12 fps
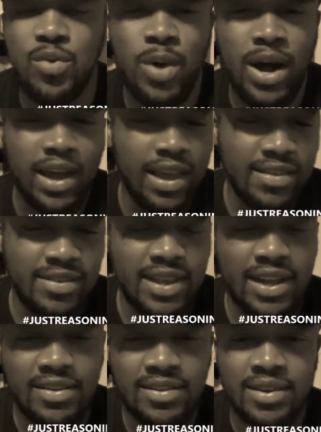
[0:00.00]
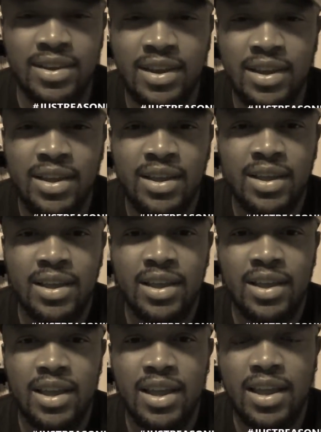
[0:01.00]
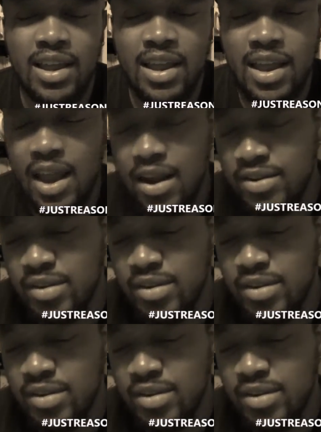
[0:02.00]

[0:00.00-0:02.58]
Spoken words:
Why is that? Here's the